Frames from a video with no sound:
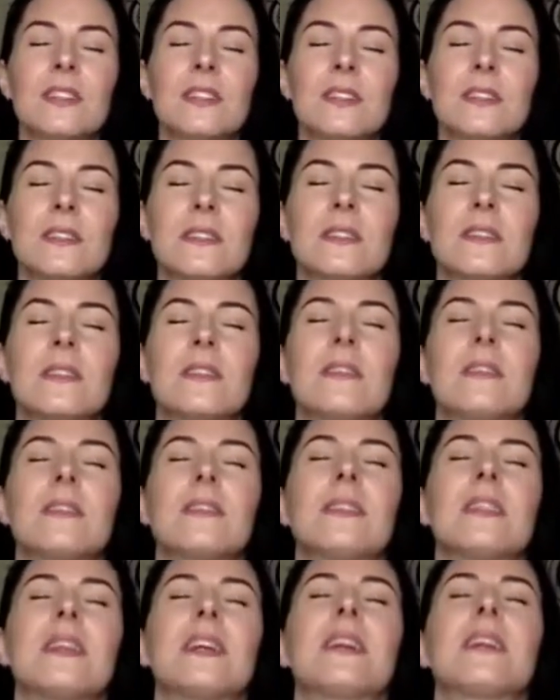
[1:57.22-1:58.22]
Just
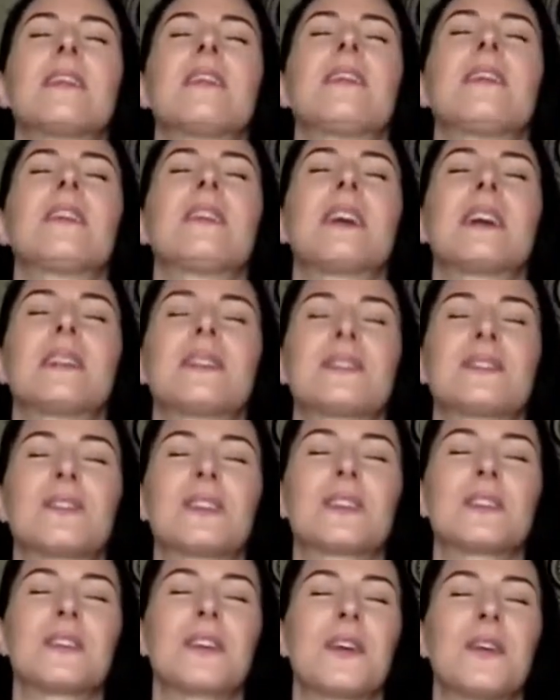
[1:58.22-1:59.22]
let all that
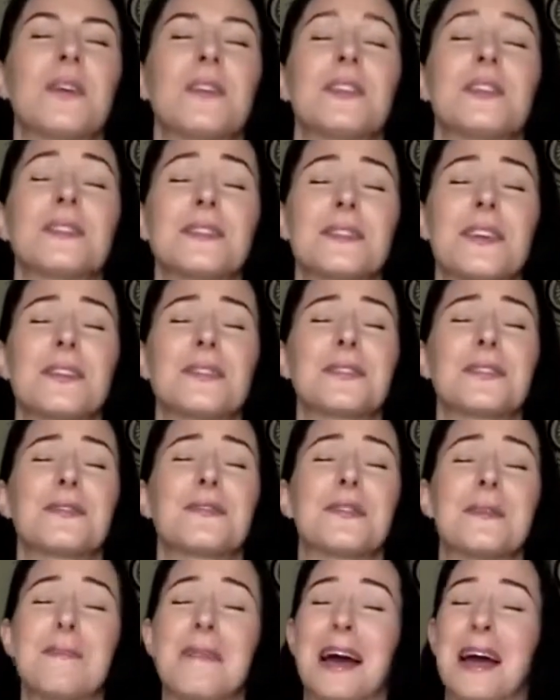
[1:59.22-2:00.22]
stress go. And this is also
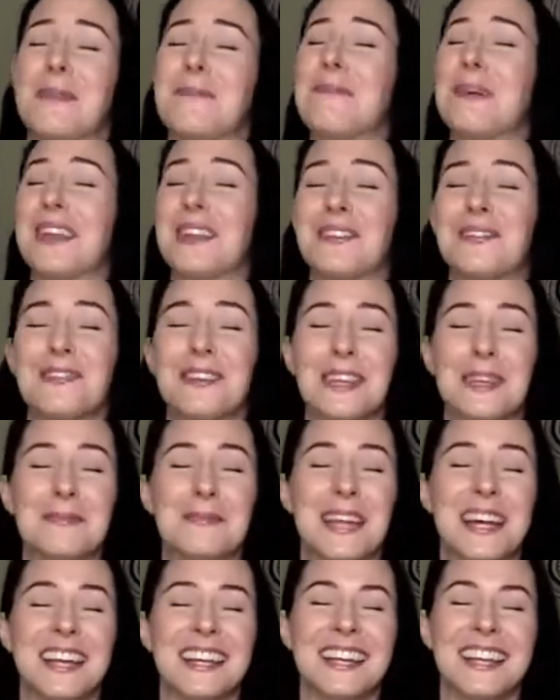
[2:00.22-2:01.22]
for my benefit, I'm
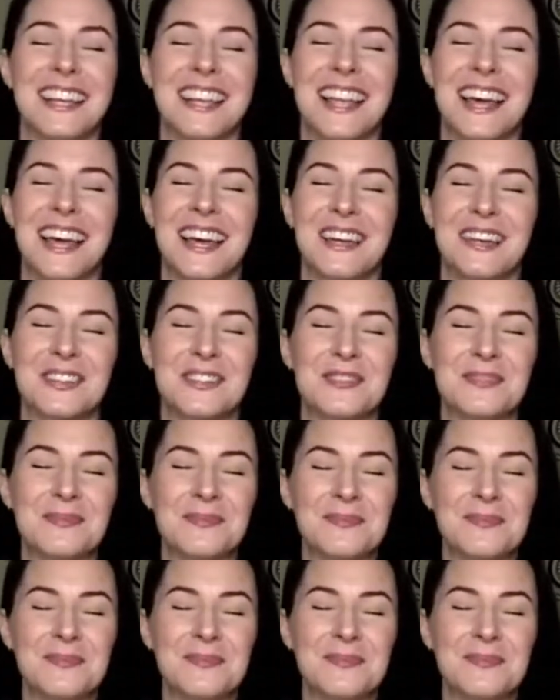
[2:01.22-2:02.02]
not going to lie.